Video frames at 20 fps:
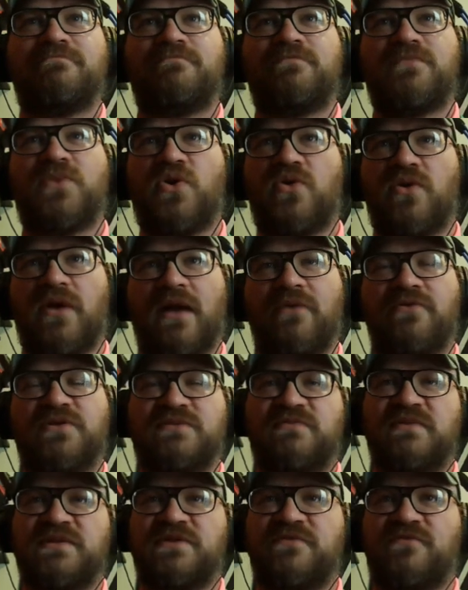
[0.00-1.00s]
Or I
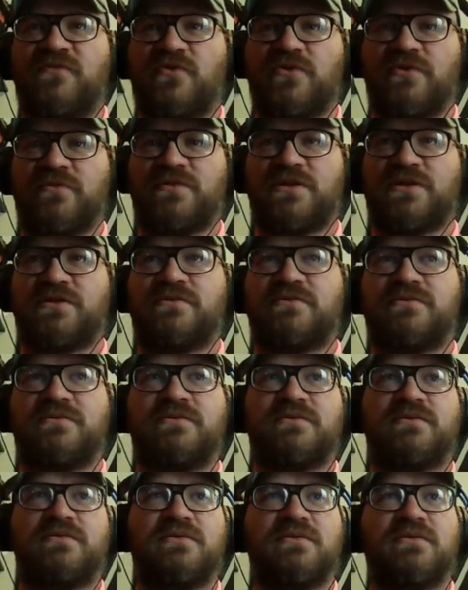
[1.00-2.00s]
was misinformed.
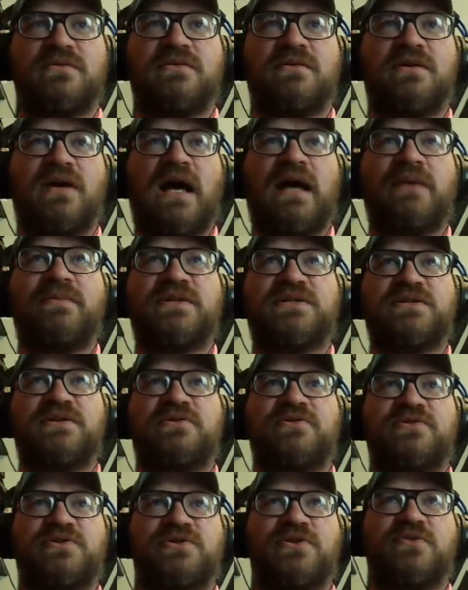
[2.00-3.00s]
I
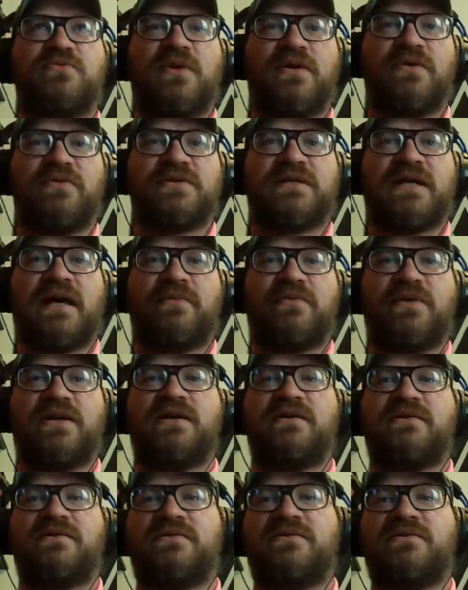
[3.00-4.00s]
misunderstood what was happening.